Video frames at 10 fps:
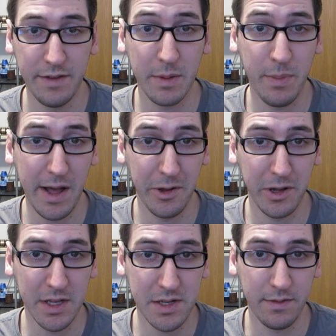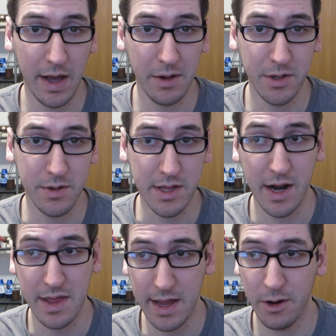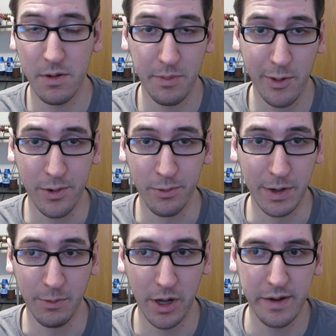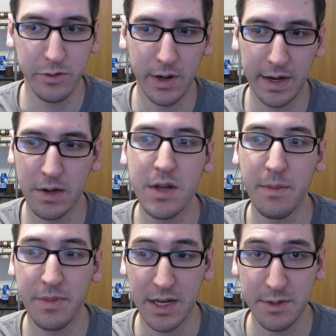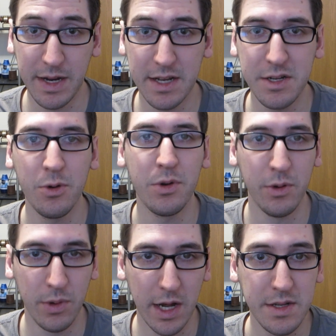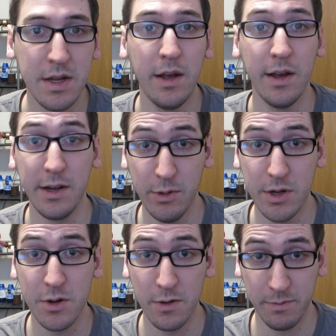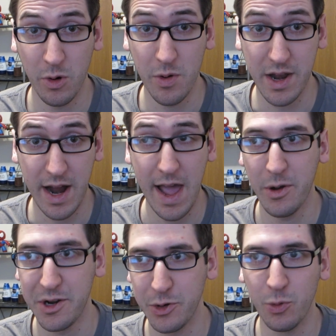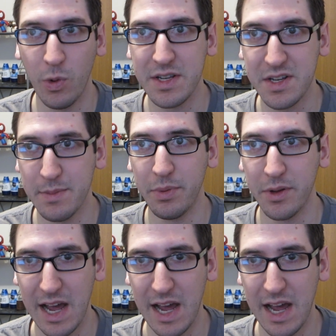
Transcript: I've compiled a list of how-tos that I think are important when whatevering your somethings because you're do nuts, and you deserve more than a how to do one simple